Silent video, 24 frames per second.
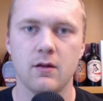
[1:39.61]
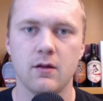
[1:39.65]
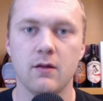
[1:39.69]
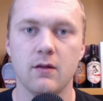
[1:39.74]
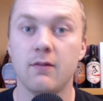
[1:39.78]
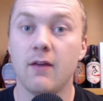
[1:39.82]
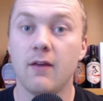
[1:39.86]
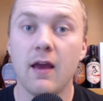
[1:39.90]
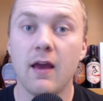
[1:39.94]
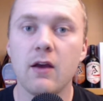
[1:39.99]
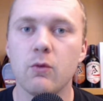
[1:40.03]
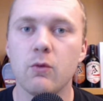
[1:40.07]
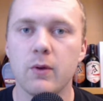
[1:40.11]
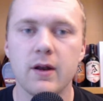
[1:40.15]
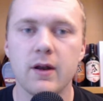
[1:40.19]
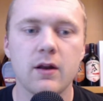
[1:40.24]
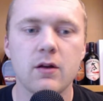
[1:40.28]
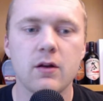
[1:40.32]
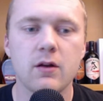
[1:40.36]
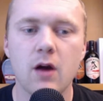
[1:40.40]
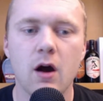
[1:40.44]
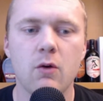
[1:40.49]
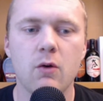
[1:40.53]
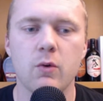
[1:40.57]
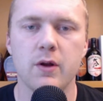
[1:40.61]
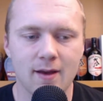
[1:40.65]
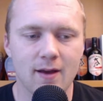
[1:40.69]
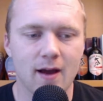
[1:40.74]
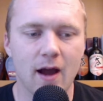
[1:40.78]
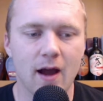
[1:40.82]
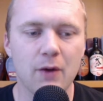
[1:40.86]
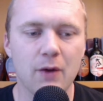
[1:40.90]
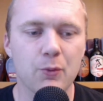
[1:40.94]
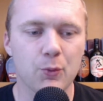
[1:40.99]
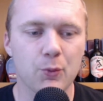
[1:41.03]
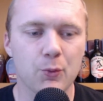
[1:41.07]
is Egwene and Gawyn.
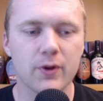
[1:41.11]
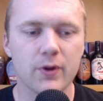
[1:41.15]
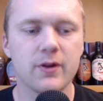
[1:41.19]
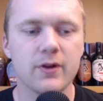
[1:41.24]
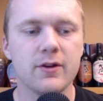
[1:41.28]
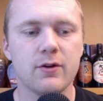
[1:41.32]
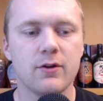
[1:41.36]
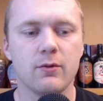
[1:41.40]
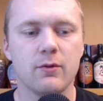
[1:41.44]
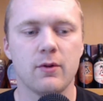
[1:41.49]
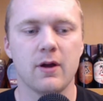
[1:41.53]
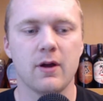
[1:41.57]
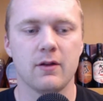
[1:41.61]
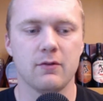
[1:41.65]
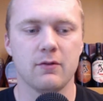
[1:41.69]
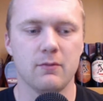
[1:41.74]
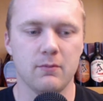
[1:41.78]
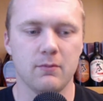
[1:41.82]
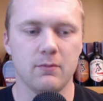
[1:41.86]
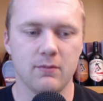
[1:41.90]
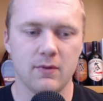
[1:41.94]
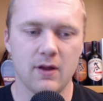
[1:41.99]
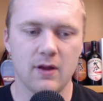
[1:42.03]
I really don't like them.